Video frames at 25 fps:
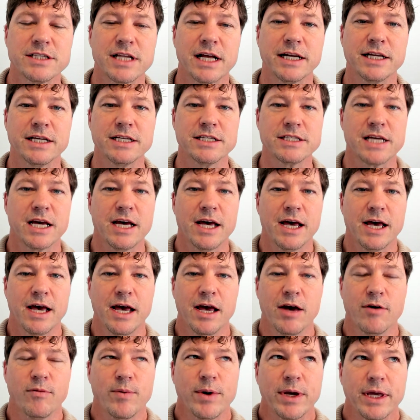That is,
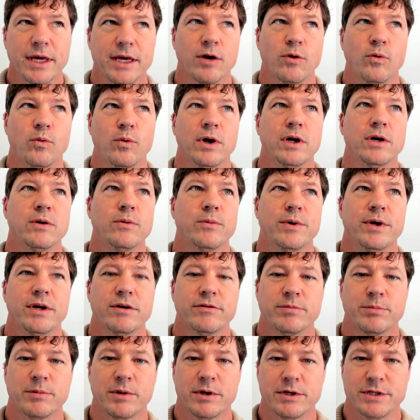if we could get one win
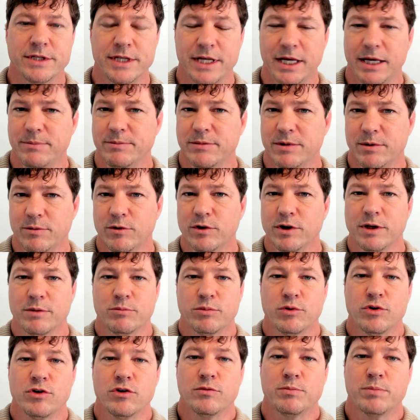from our team and really
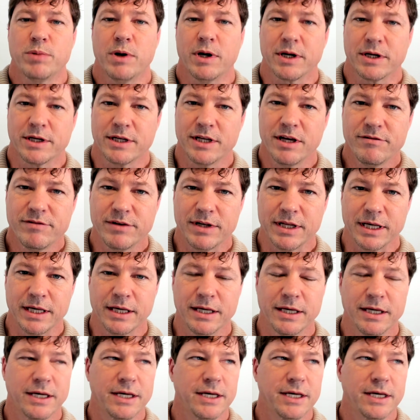improve productivity,